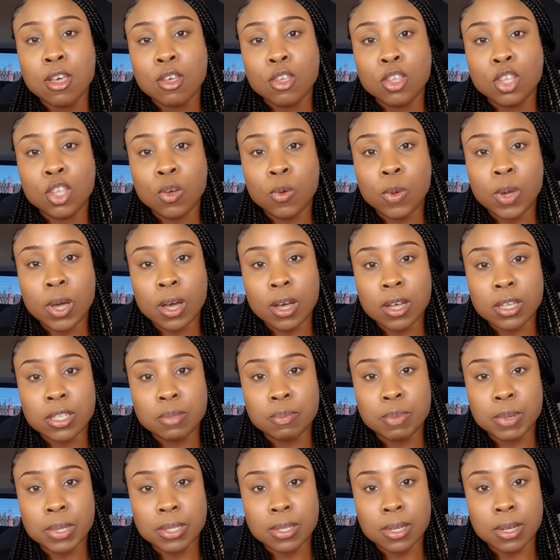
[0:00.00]
UA
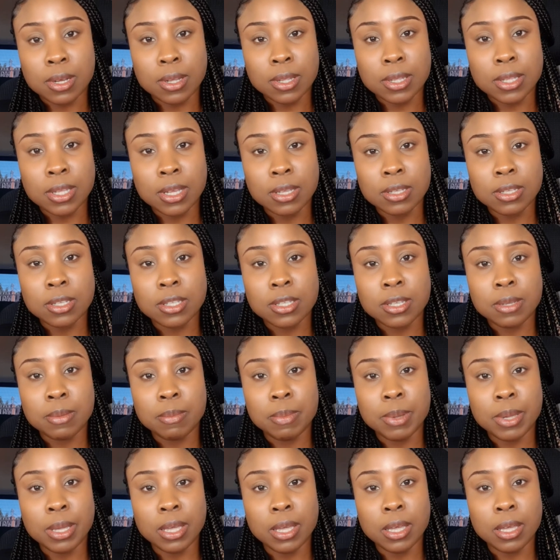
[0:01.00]
Hospital tends to
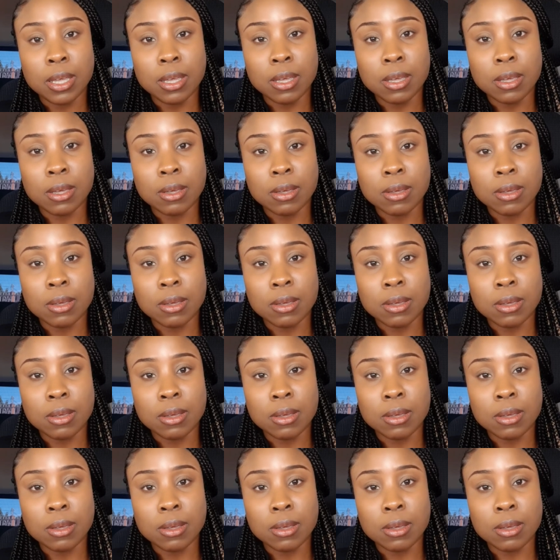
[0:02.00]
be